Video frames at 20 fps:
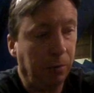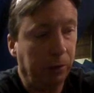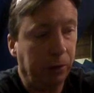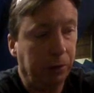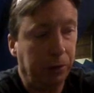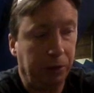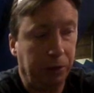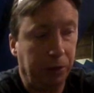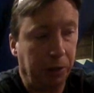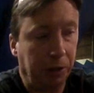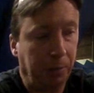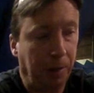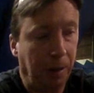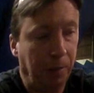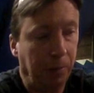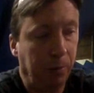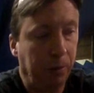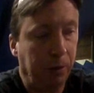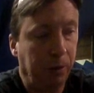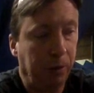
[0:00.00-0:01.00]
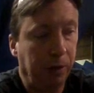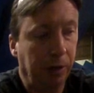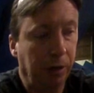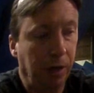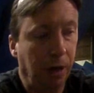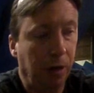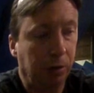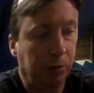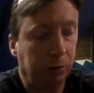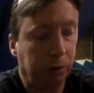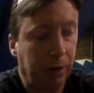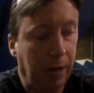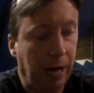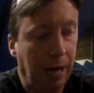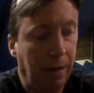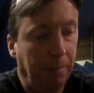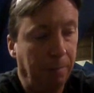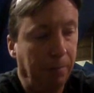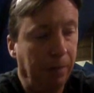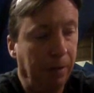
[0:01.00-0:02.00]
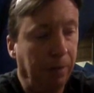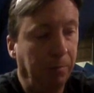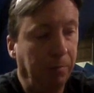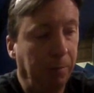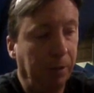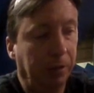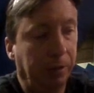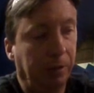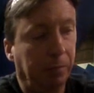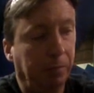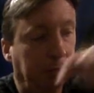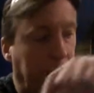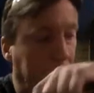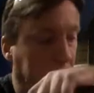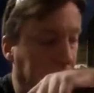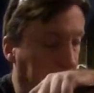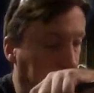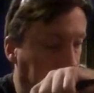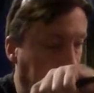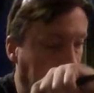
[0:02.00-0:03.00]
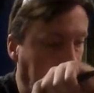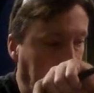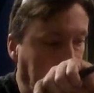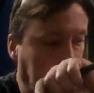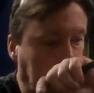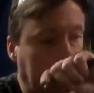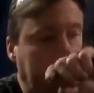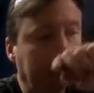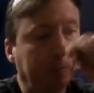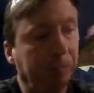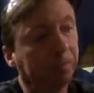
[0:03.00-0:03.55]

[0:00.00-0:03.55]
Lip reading: which is just by pushing the auto stop, it's in manual.